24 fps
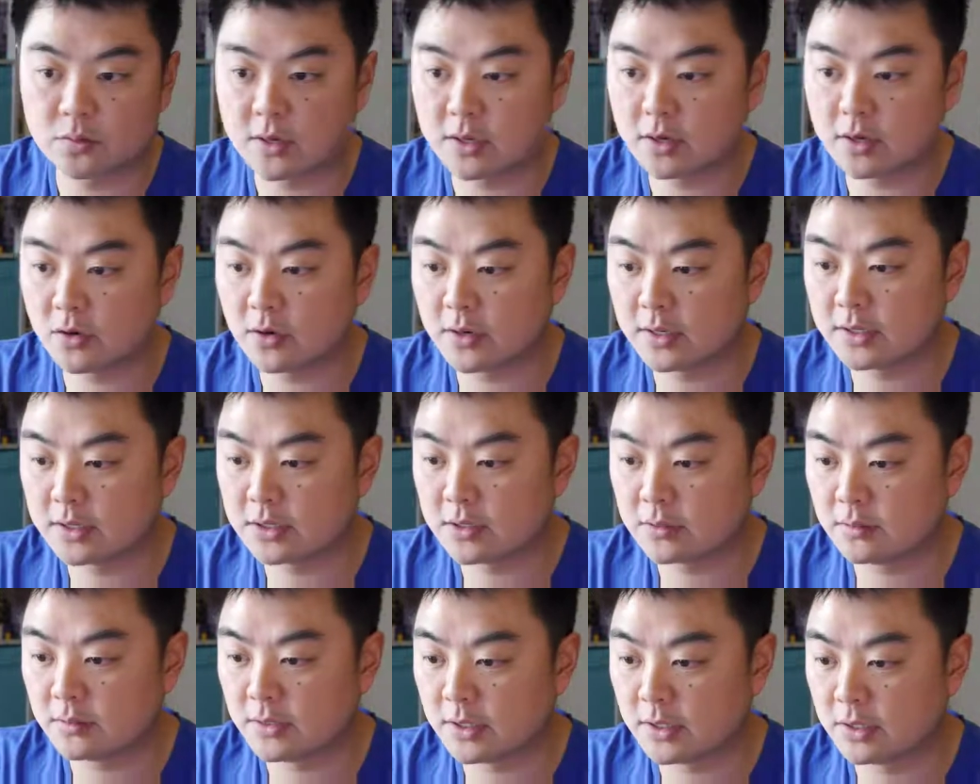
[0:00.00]
we're going
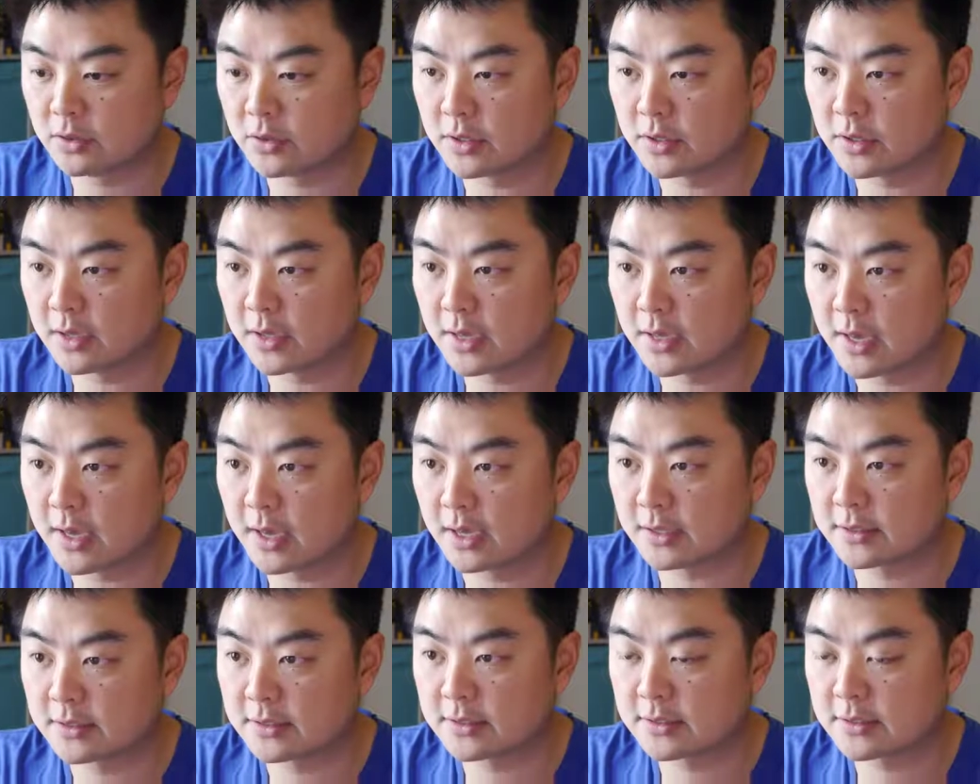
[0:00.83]
to be looking
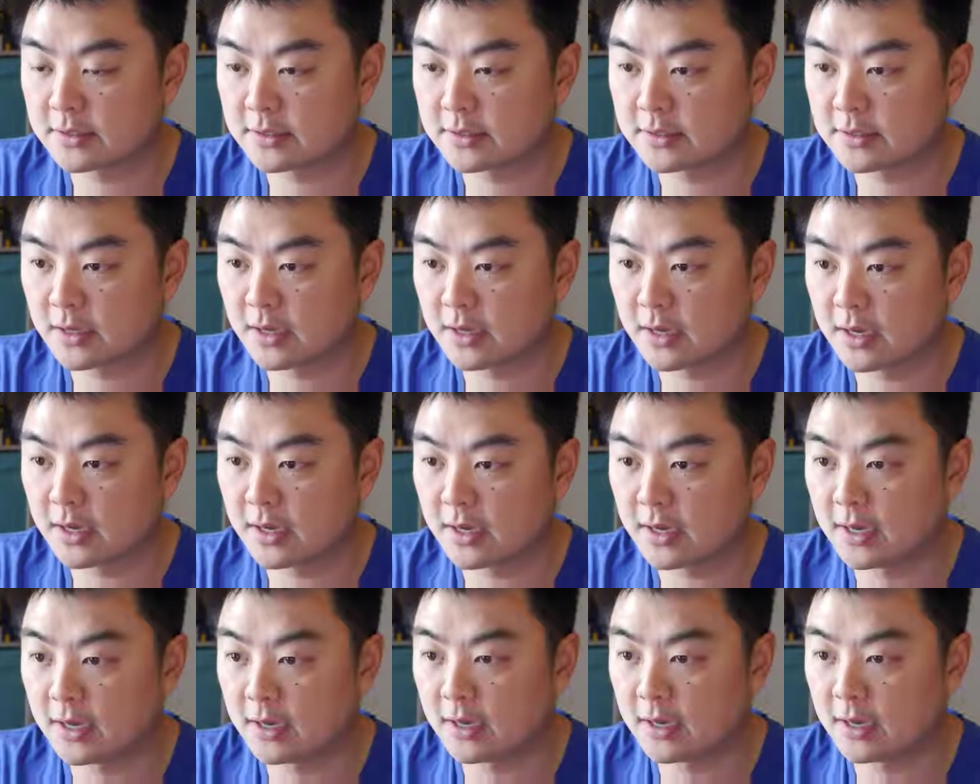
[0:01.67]
at
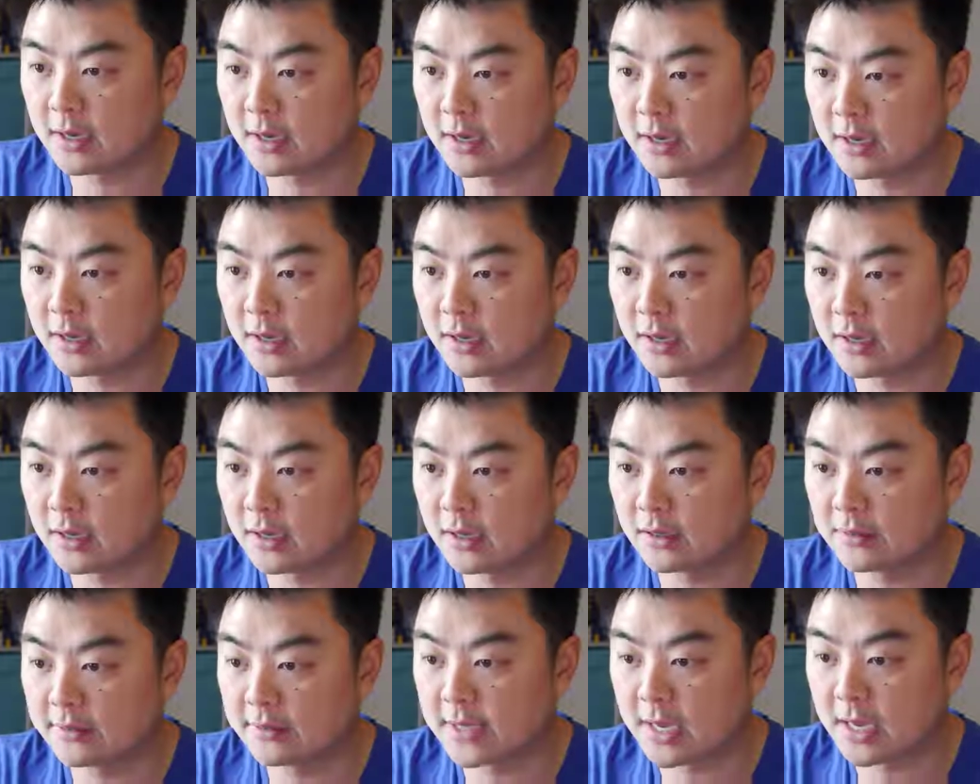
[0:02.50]

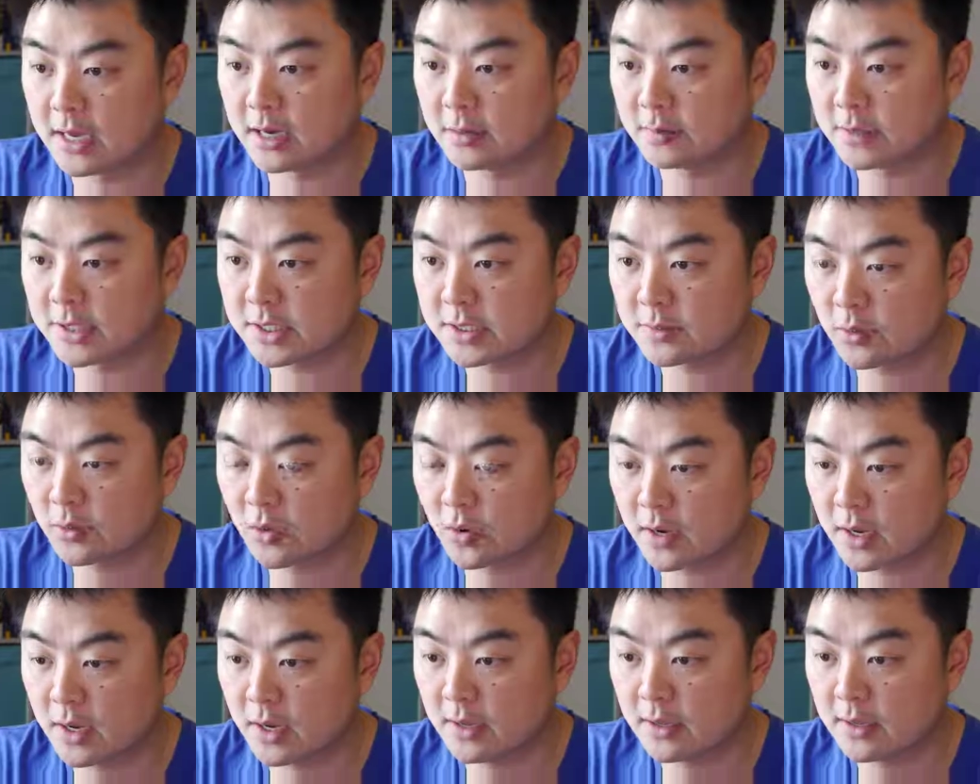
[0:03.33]
the enemy
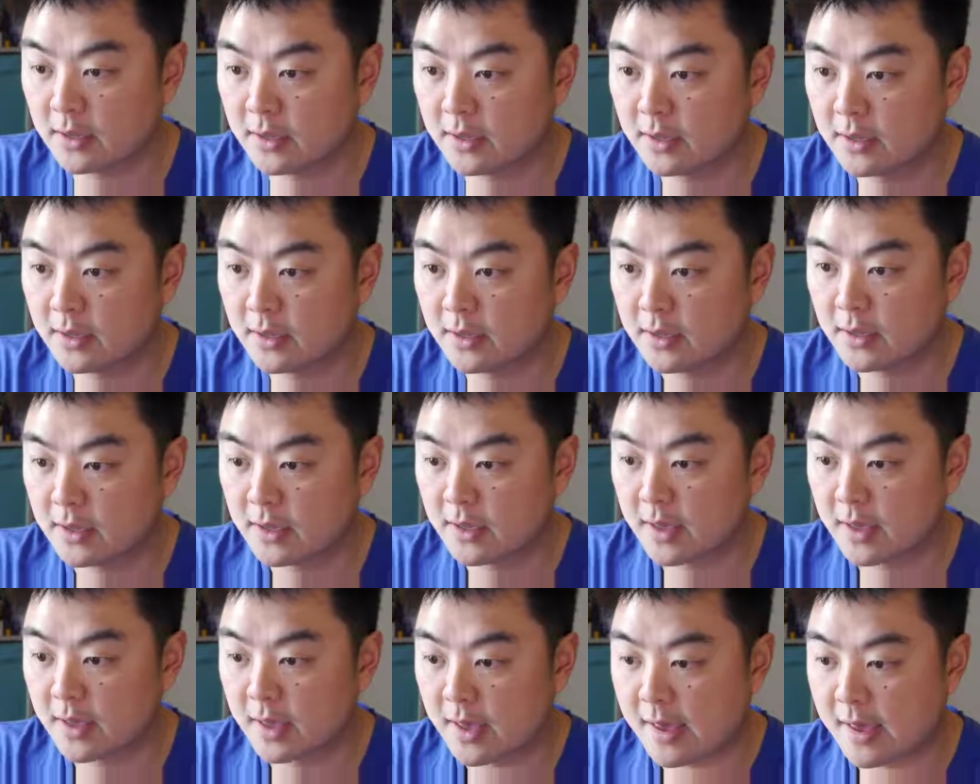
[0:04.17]
spawner,
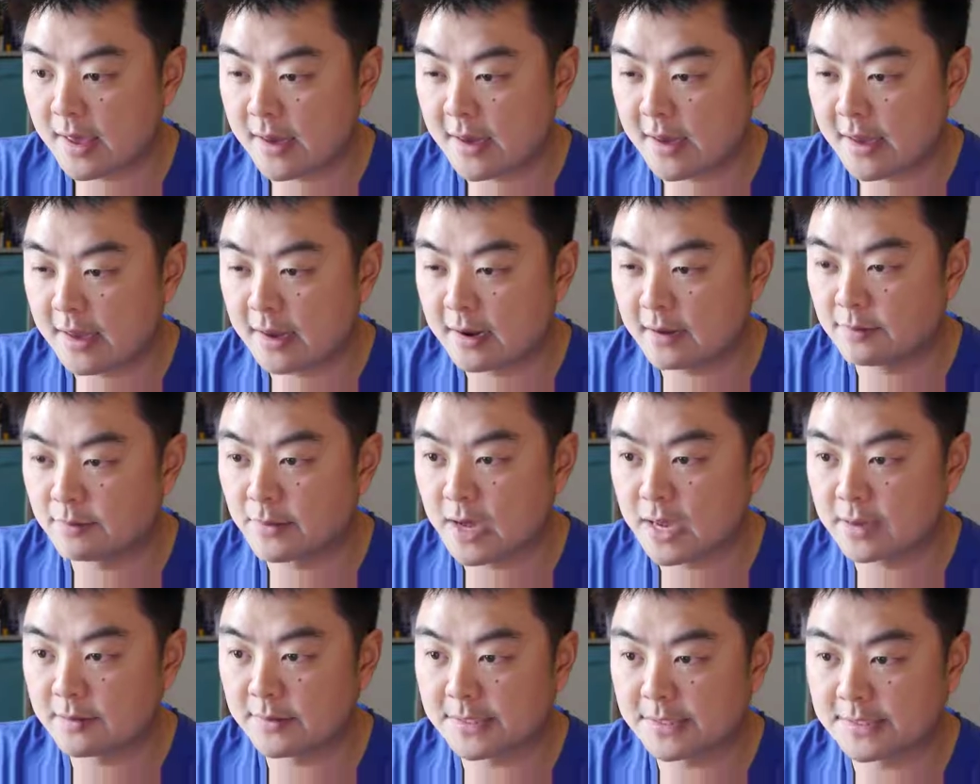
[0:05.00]
and
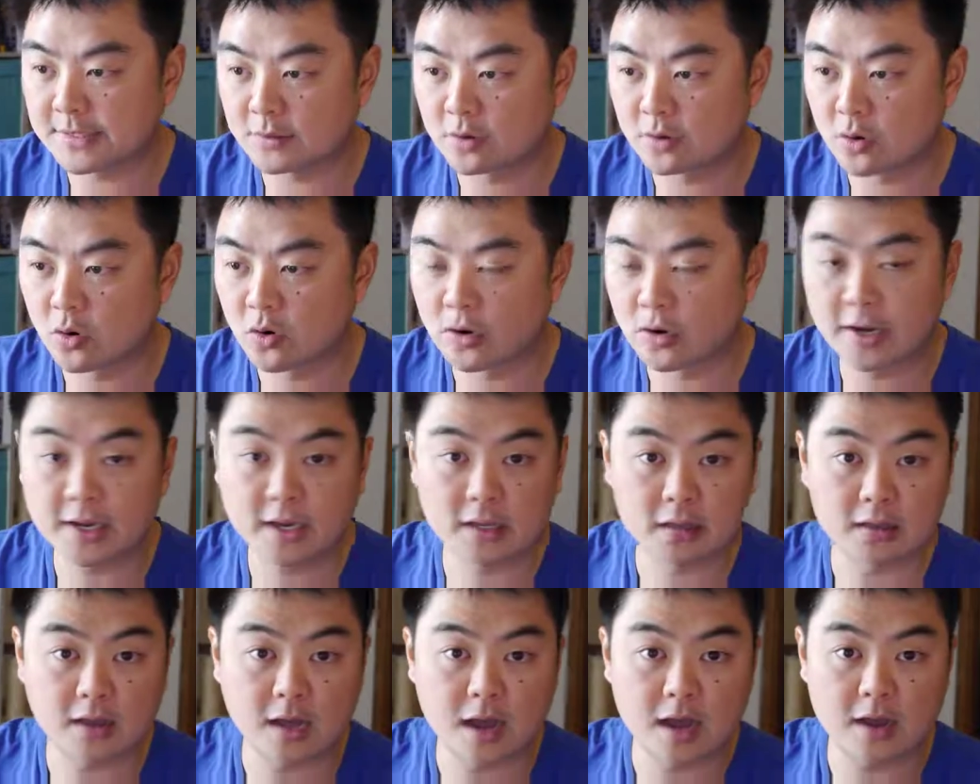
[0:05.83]
maybe scoring
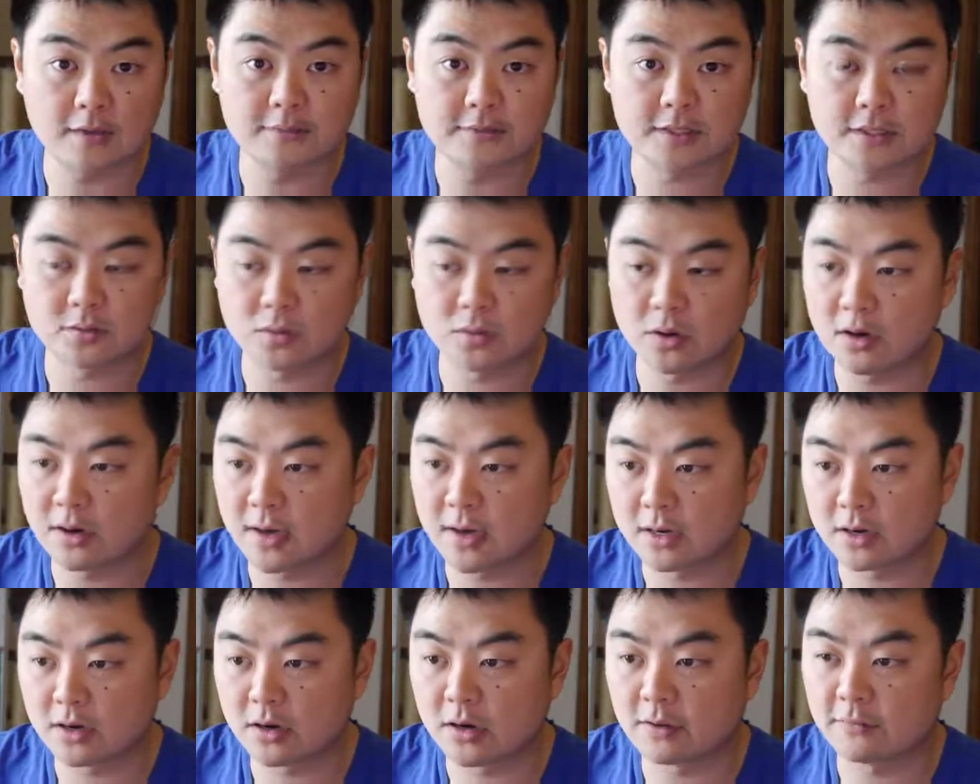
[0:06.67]
and lives as well.
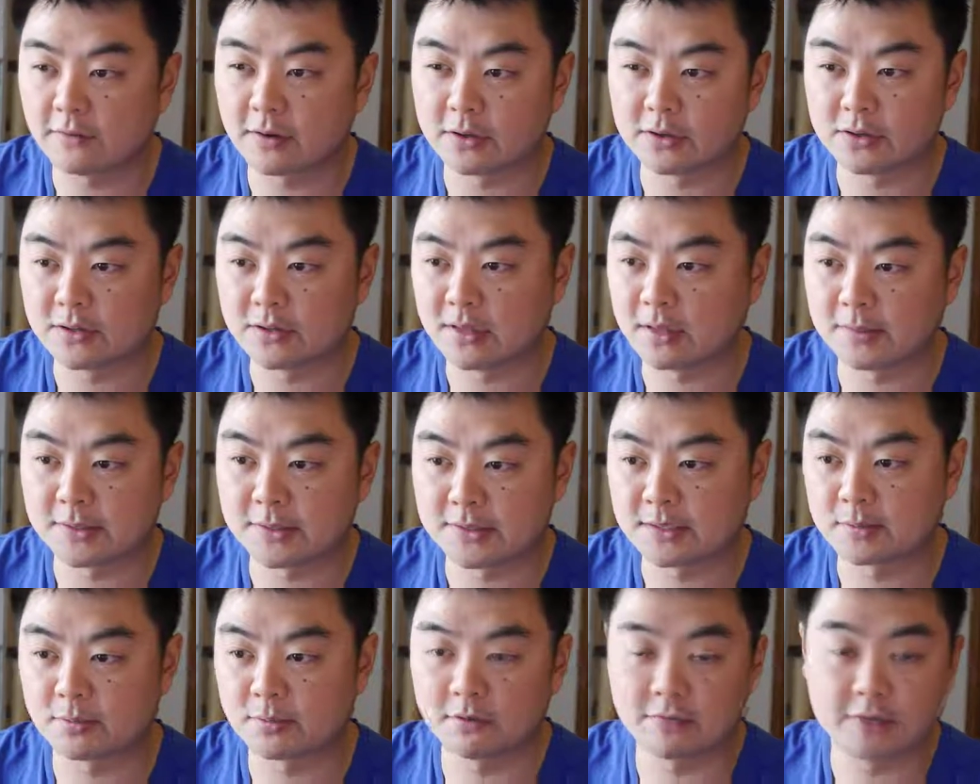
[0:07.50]
I don't know if I'll do them in
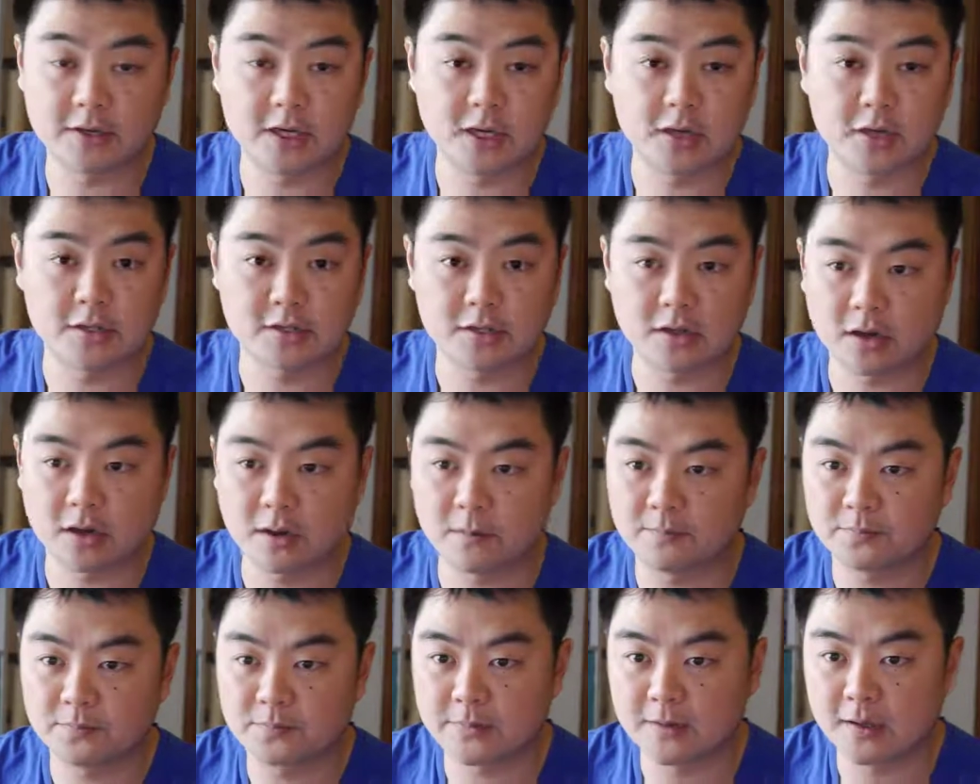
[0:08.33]
separate videos or
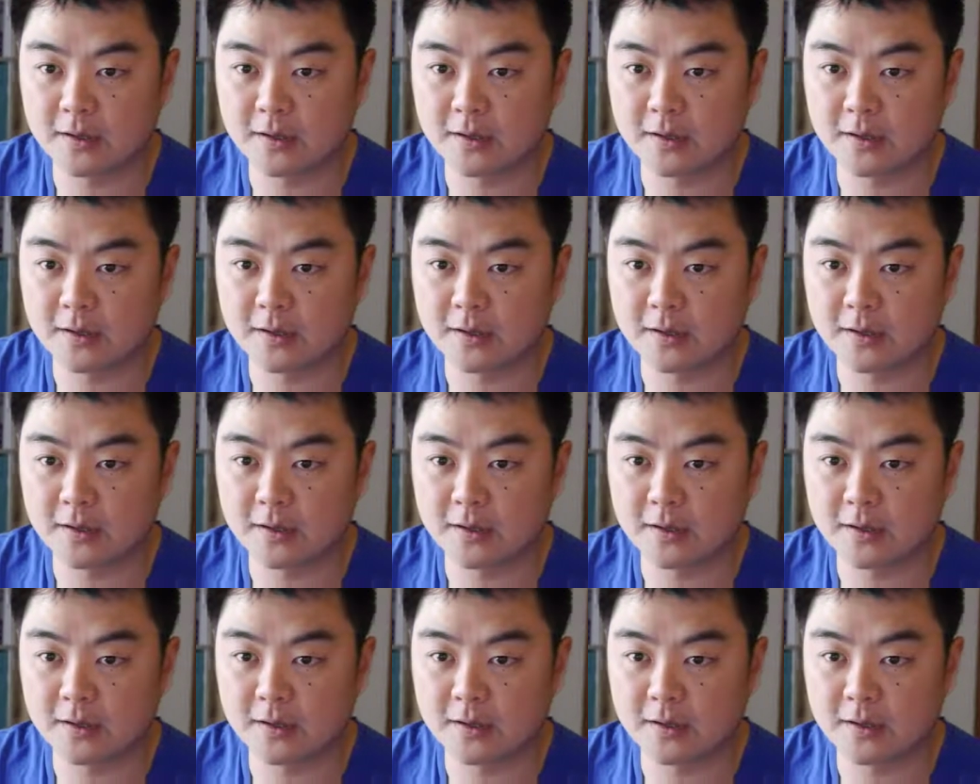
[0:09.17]
not.